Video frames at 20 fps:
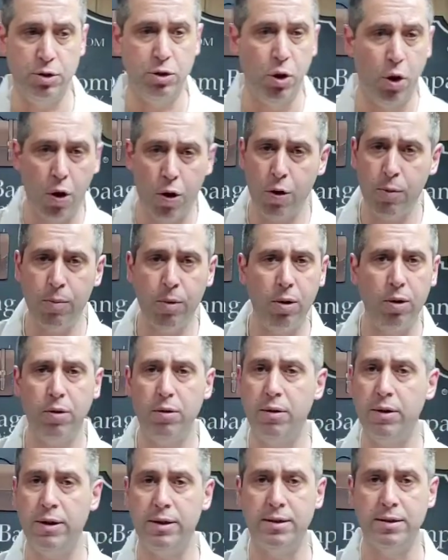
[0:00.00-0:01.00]

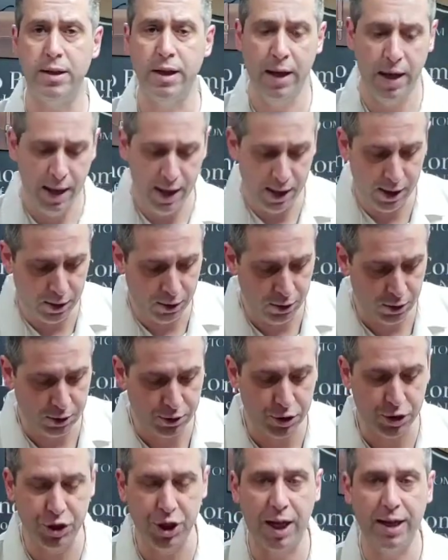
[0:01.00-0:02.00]
durable, it'll
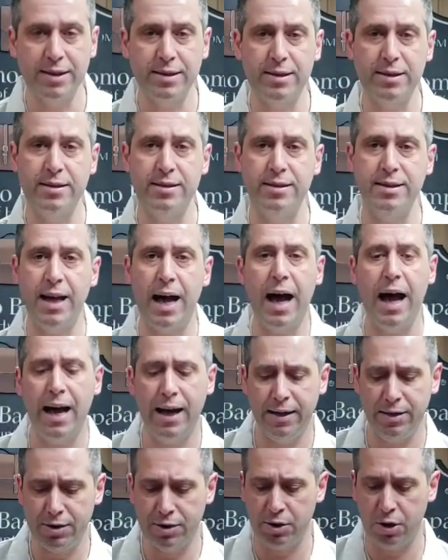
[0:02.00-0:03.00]
adjust in
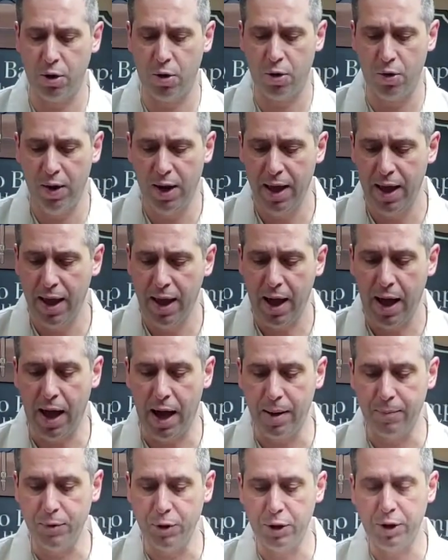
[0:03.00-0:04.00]
size, so
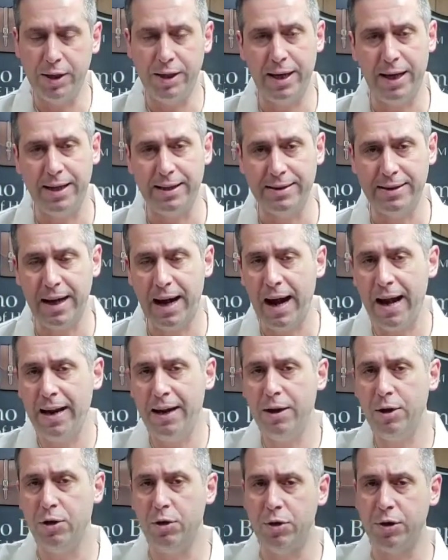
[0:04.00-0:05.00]
you can get it tighter,
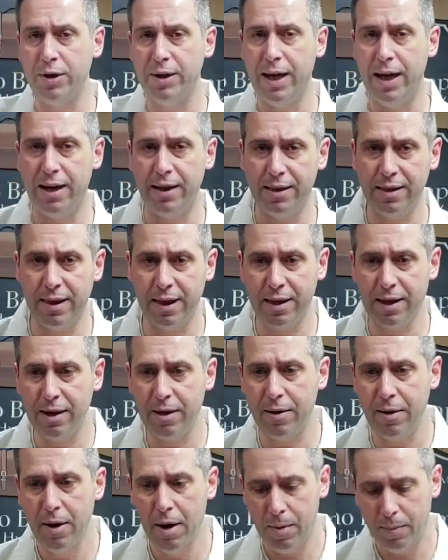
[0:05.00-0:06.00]
you can get it
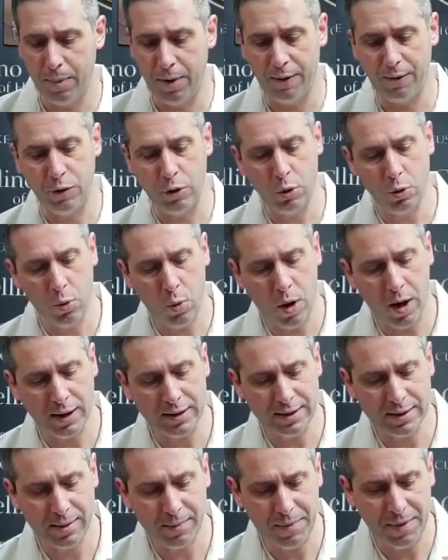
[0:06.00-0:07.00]
thicker. But if you
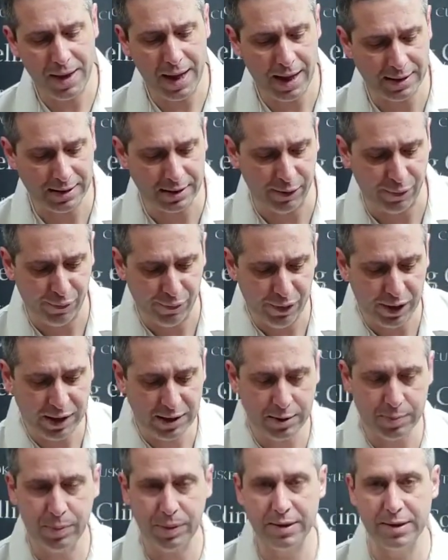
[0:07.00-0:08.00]
want something that's
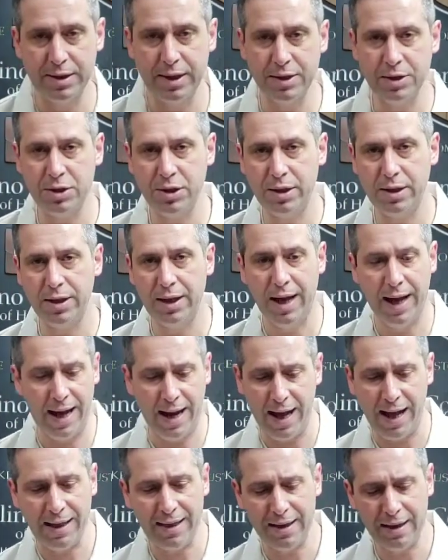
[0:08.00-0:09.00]
fixed position,
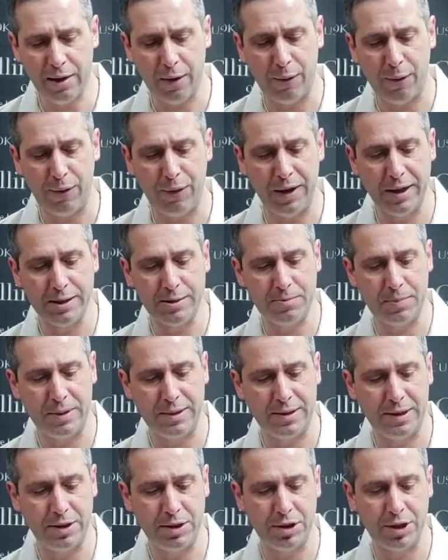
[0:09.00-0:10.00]
and I think a fixed
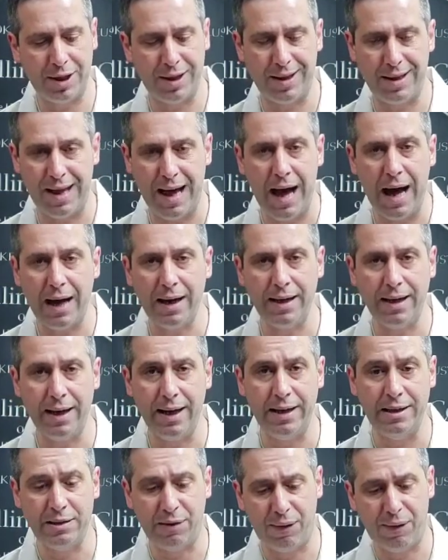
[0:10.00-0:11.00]
position lock
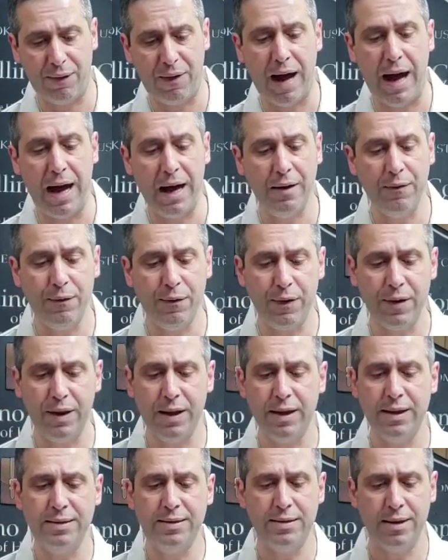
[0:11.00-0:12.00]
is fine for
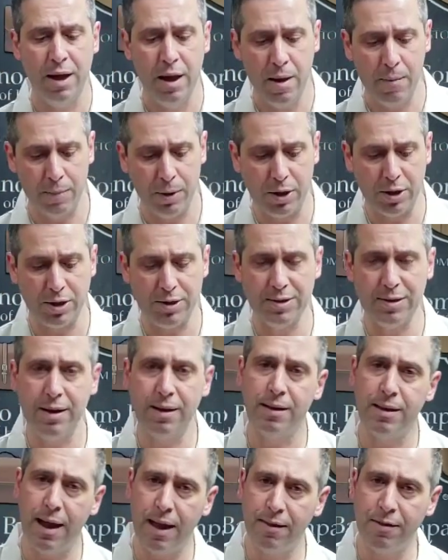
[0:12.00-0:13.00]
this, because the
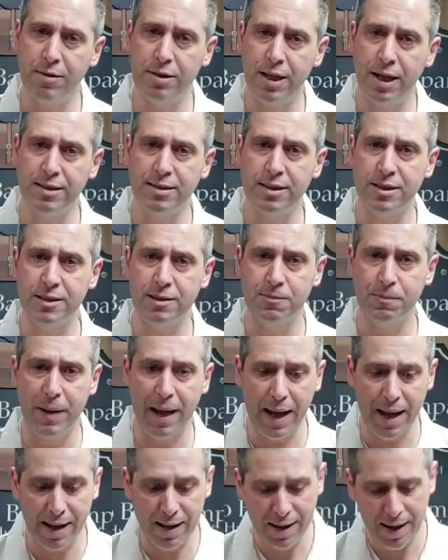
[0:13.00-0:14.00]
leather does
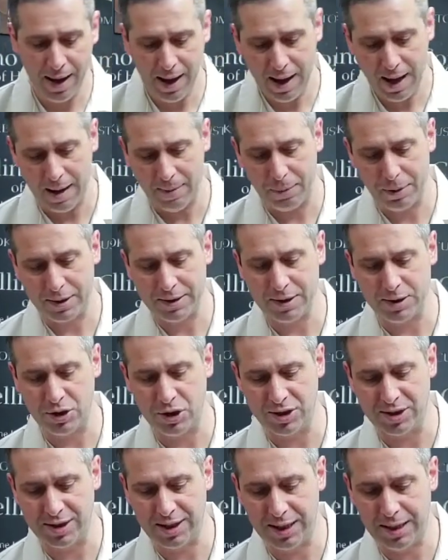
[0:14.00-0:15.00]
expand, and plus it
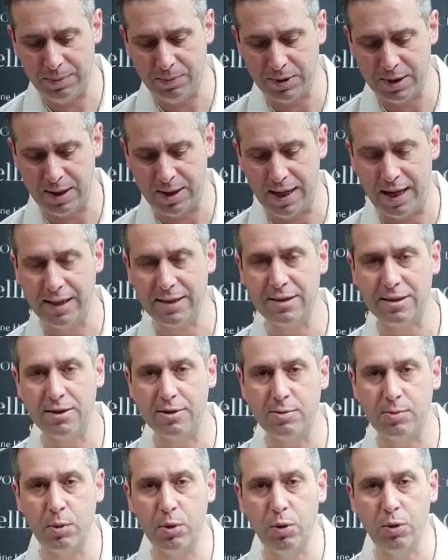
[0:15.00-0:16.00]
just keeps it nice and
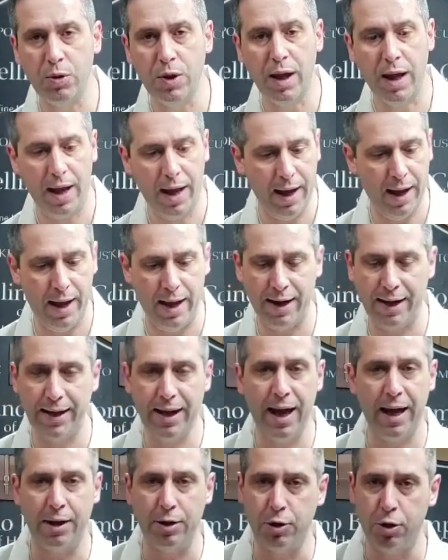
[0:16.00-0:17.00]
smooth, and
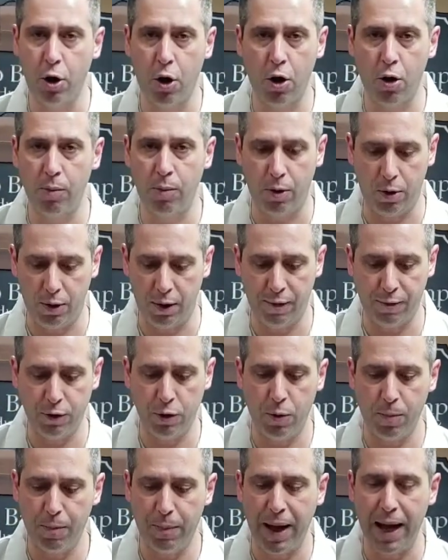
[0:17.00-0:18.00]
again, durable. If
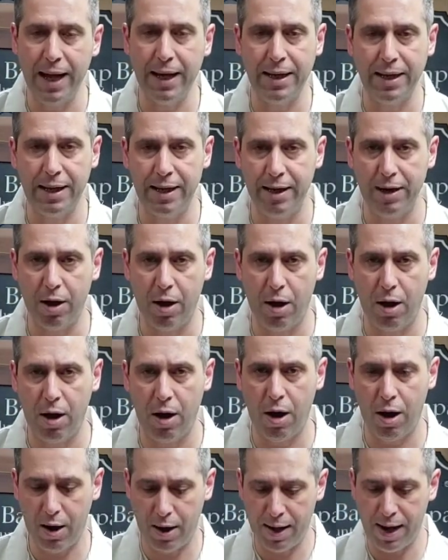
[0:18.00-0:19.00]
you're banging it
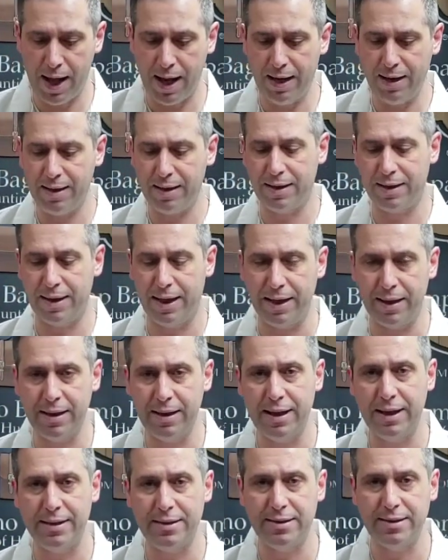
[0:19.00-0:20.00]
on anything like
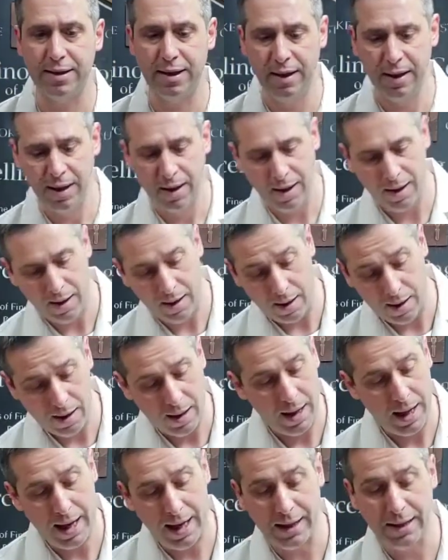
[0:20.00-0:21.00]
this,
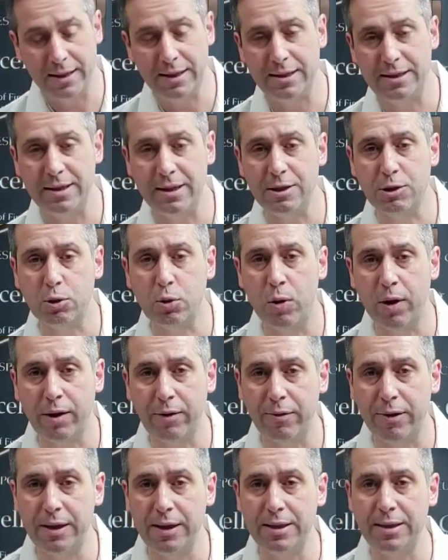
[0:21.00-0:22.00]
at least this quick
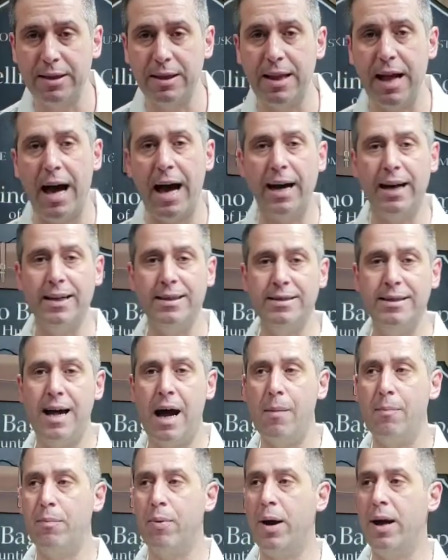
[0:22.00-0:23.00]
release lock is
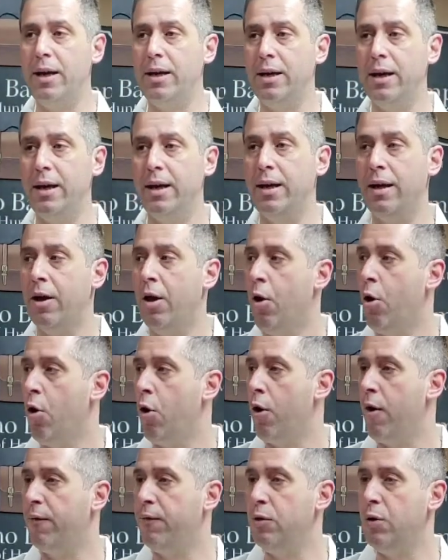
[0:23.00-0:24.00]
not breaking.
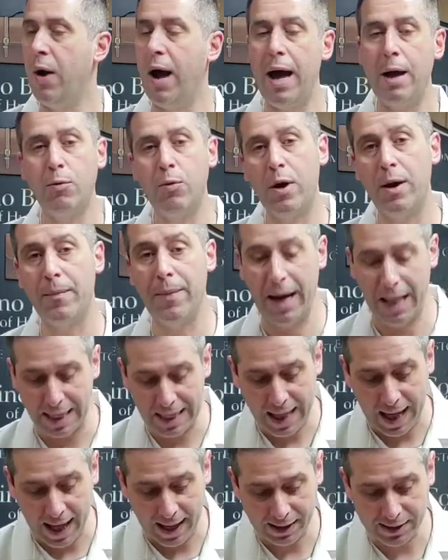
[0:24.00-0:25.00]
Or if you had one of my
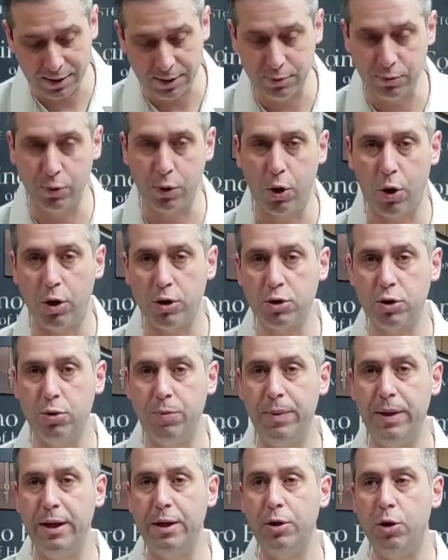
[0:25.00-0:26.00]
latches, would also
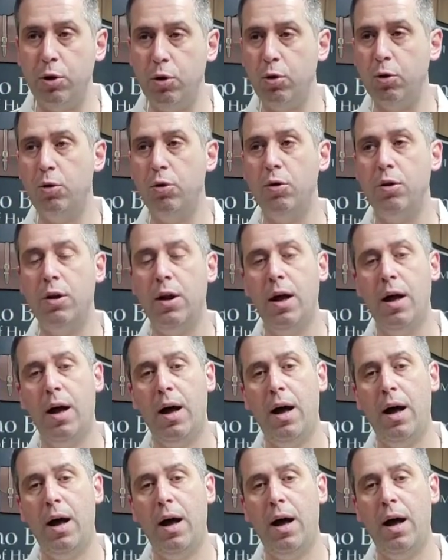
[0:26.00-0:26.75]
be cool